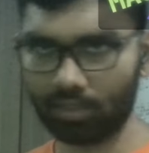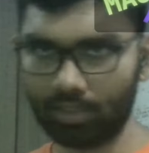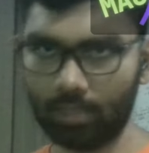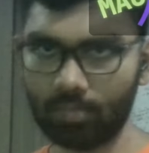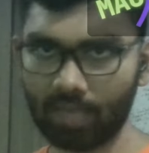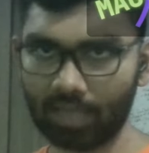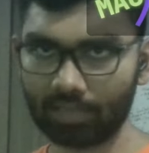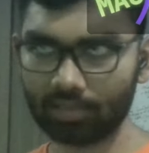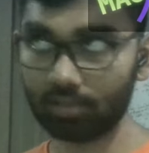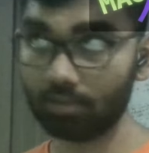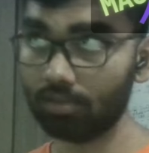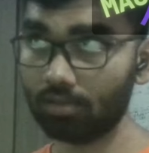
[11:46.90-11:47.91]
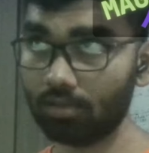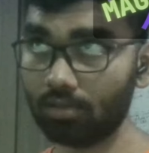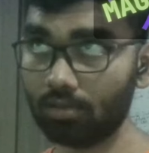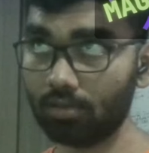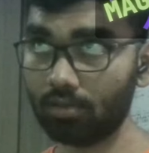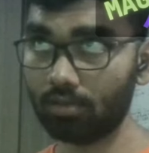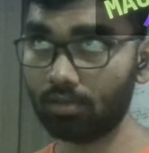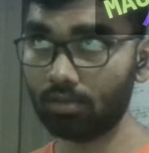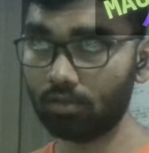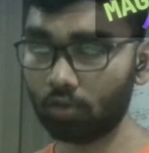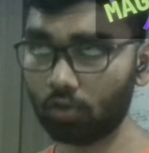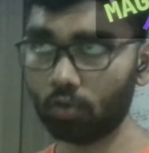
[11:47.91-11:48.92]
Emacs
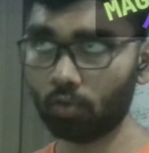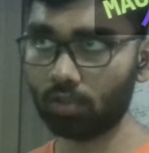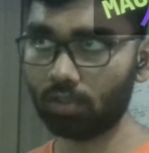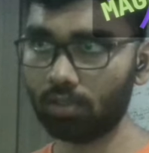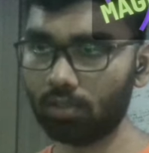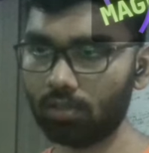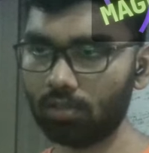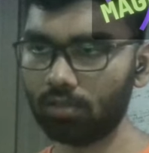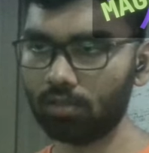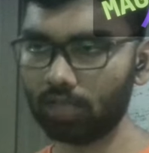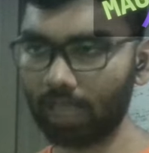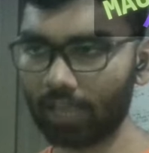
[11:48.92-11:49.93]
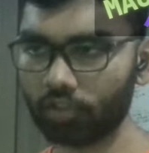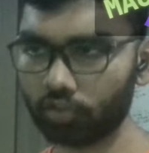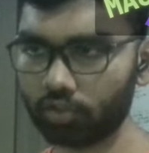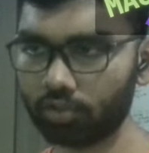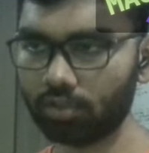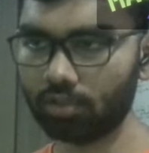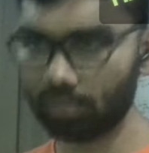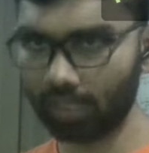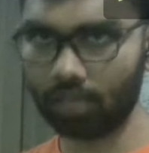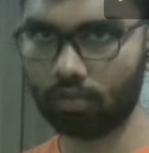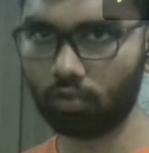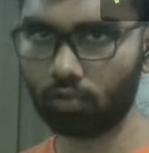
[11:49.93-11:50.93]
.local cache.
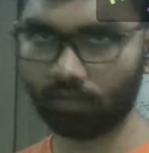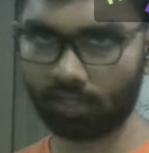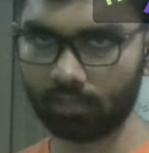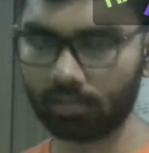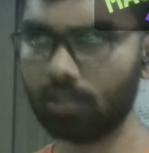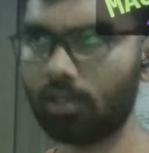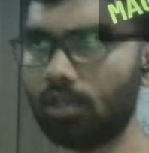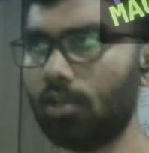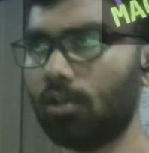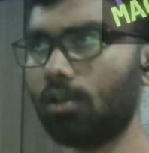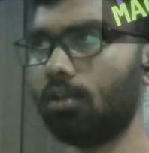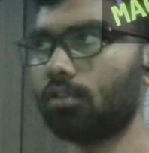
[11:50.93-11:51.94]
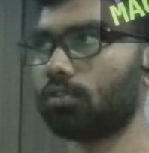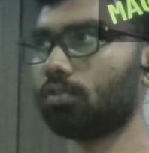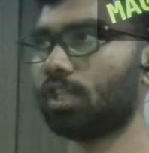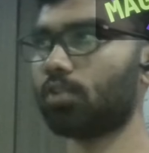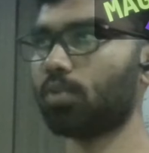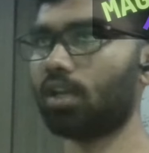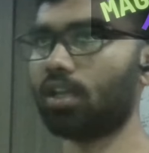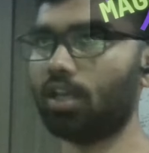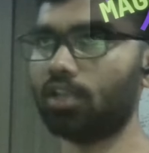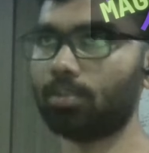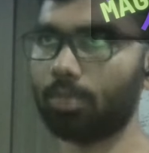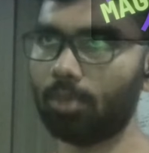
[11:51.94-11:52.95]
Yeah, those files. So that's where it
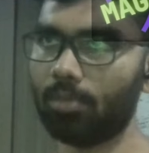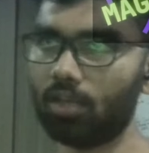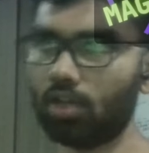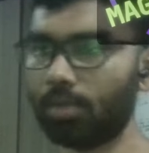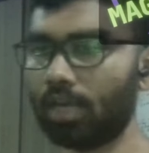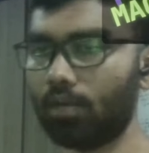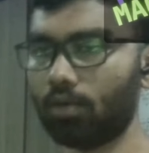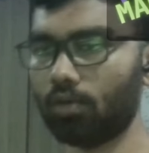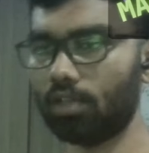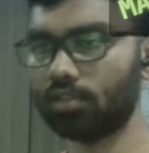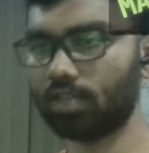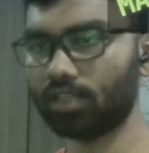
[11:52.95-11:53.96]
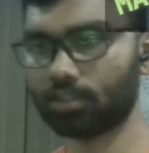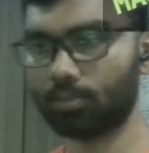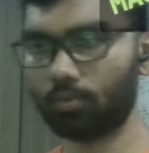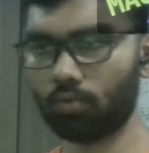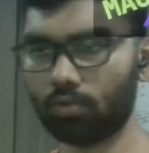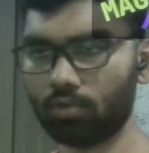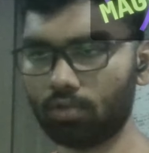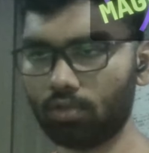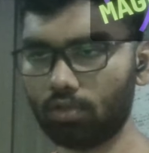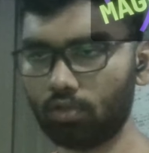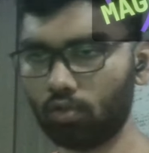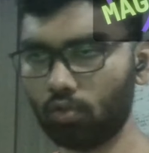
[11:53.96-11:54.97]
creates a public or a private one. Let's explore
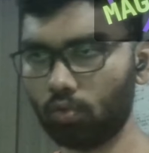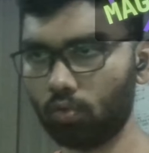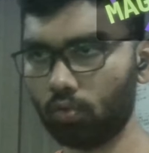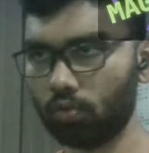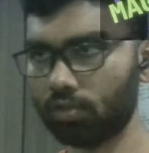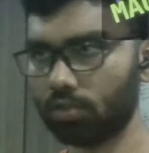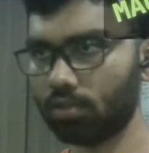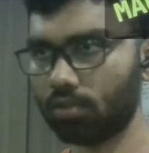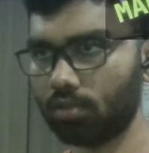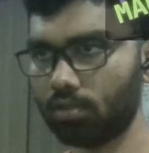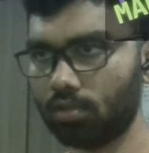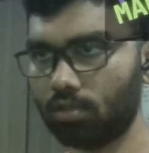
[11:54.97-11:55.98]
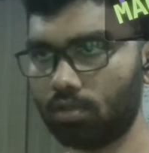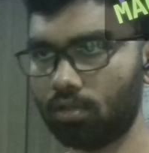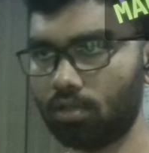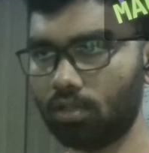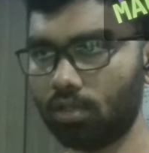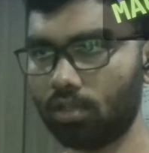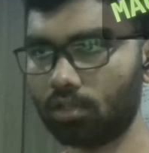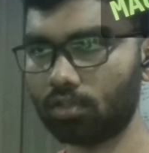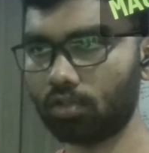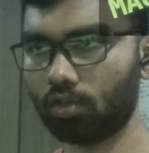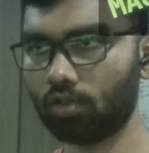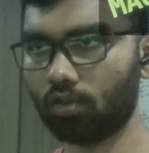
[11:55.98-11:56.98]
those. It's
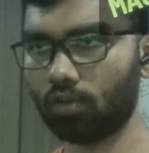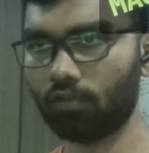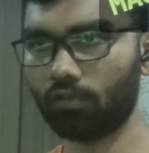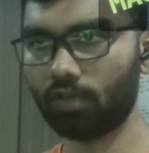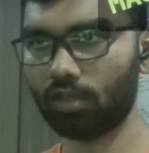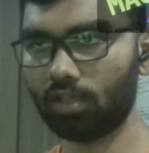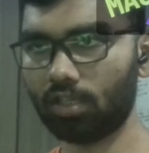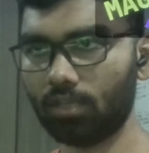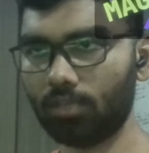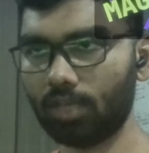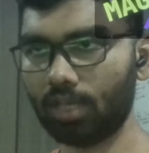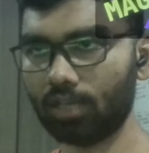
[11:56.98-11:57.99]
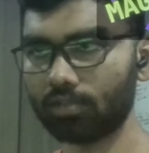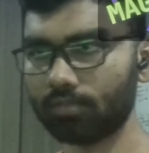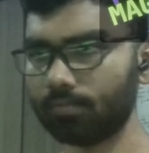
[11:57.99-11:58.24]
.config emacs